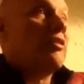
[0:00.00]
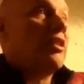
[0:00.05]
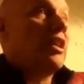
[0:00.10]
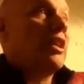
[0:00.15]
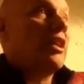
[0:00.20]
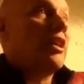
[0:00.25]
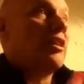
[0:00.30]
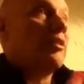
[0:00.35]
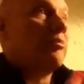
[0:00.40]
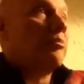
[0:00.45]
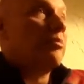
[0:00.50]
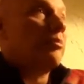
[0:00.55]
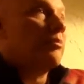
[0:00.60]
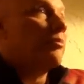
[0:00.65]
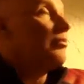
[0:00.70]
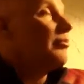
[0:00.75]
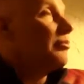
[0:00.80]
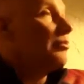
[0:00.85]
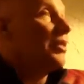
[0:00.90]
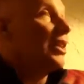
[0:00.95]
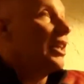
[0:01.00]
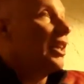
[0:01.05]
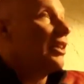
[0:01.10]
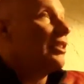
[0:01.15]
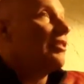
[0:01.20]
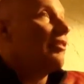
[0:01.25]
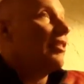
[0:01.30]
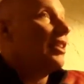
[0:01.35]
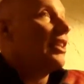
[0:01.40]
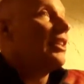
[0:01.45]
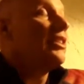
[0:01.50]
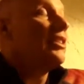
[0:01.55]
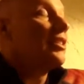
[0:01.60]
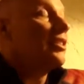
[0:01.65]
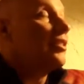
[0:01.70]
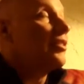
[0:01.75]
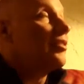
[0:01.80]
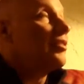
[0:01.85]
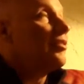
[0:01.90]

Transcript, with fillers: Uh, Because of this.